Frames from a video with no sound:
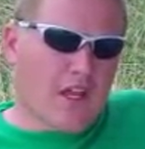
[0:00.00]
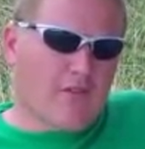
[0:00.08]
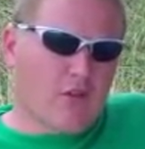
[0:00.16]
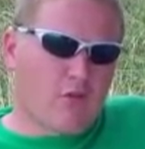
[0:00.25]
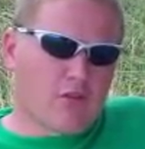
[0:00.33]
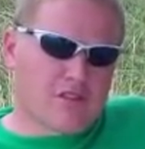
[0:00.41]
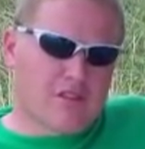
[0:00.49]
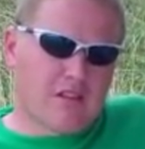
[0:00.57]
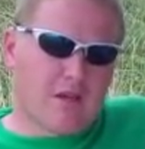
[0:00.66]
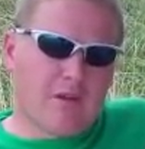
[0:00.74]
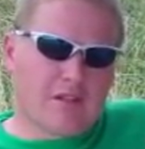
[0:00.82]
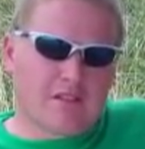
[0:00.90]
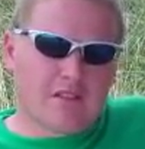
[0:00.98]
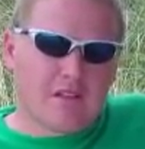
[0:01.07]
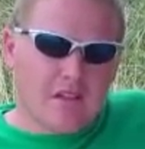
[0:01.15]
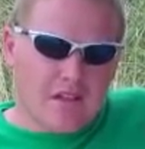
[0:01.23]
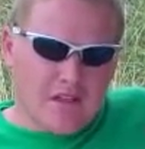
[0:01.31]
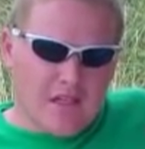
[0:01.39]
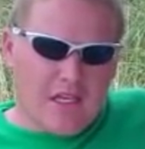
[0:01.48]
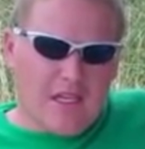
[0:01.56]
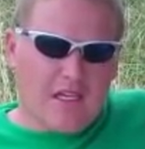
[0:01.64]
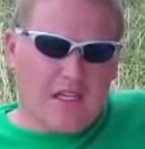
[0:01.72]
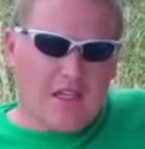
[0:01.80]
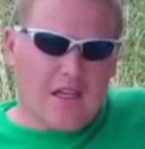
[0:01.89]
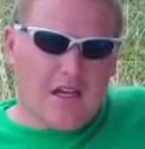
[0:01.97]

everyone's limit in